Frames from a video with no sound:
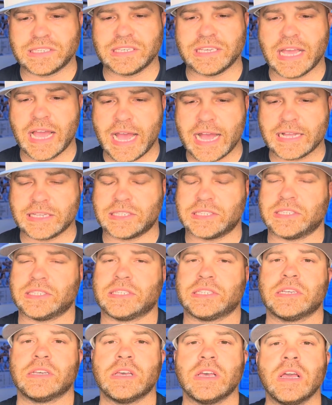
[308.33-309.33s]

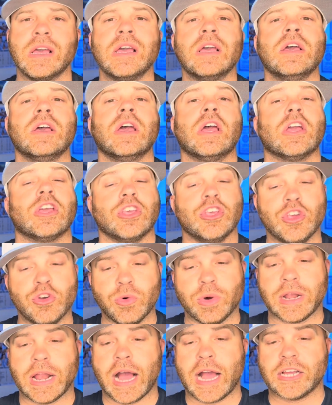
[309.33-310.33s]
Yes,
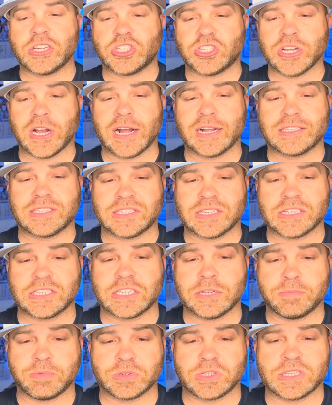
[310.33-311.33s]
UNI shot
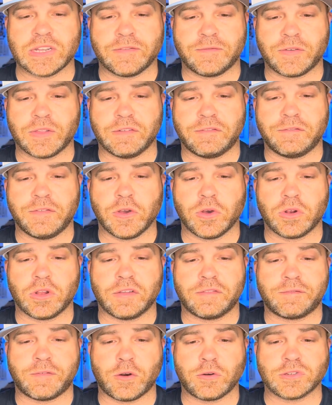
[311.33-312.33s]
60% from the field in
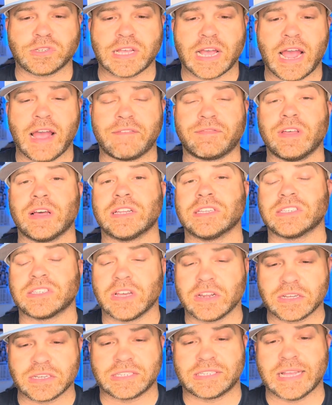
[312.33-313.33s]
the first half. That is
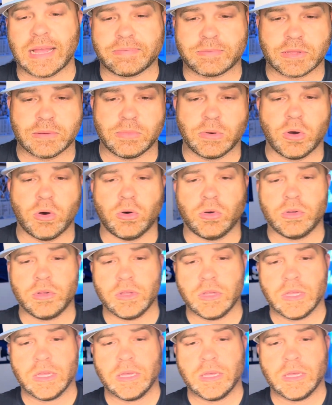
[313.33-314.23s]
unacceptable.